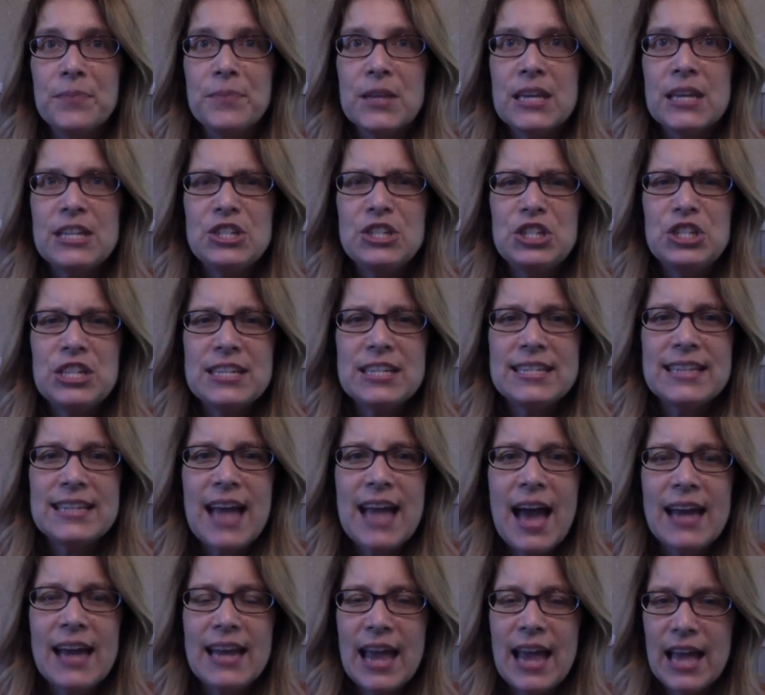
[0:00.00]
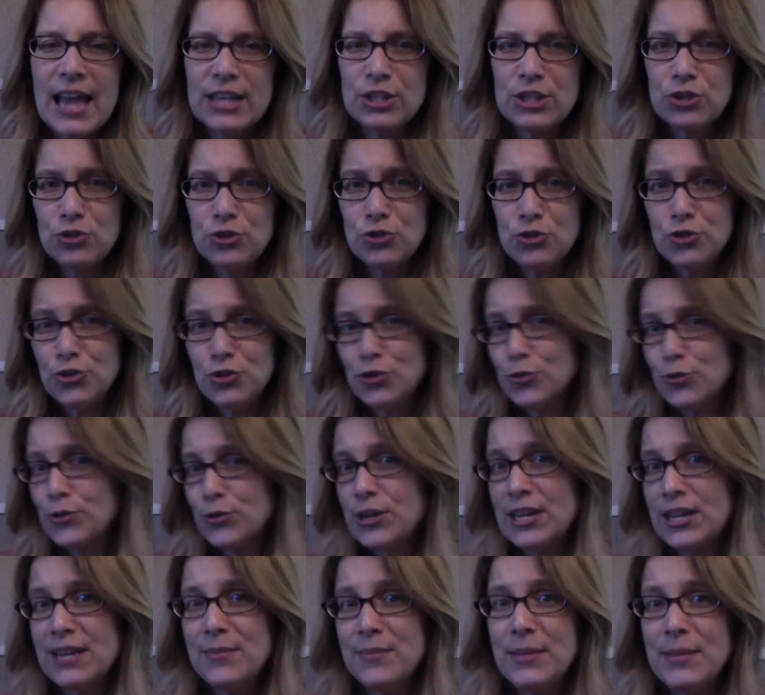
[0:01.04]
she is not as
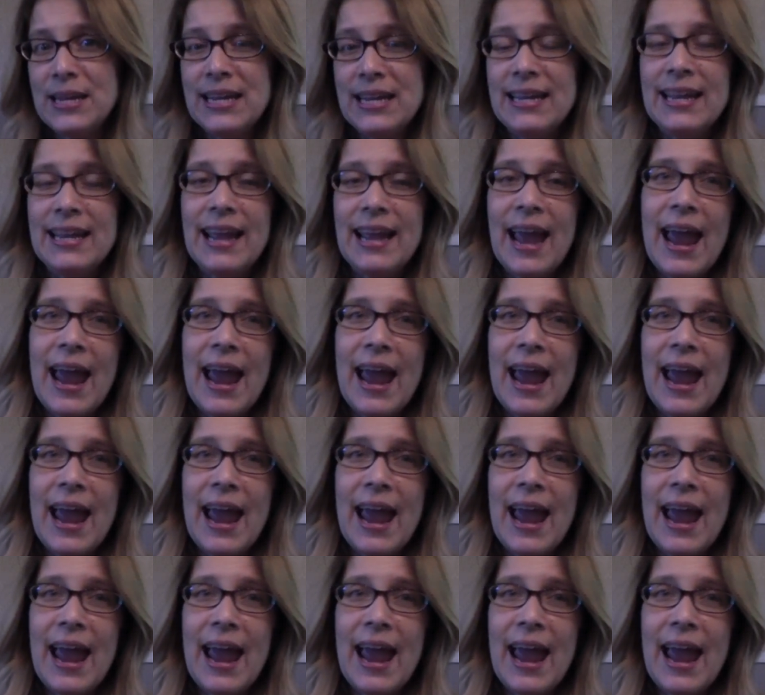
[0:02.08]
dreamy